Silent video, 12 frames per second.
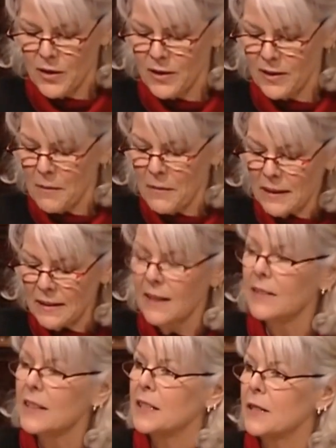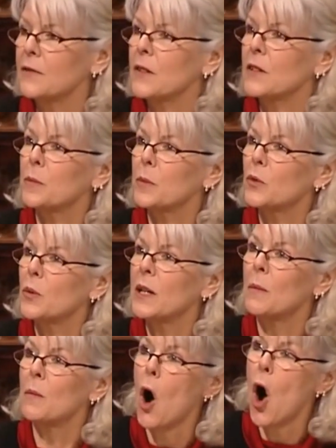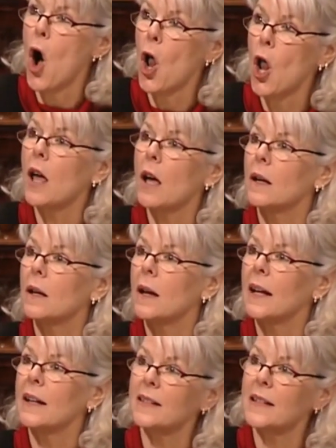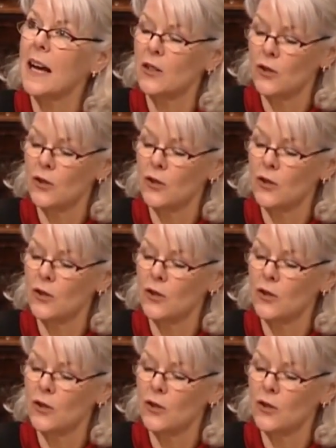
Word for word: which is something like the difference between a mall and a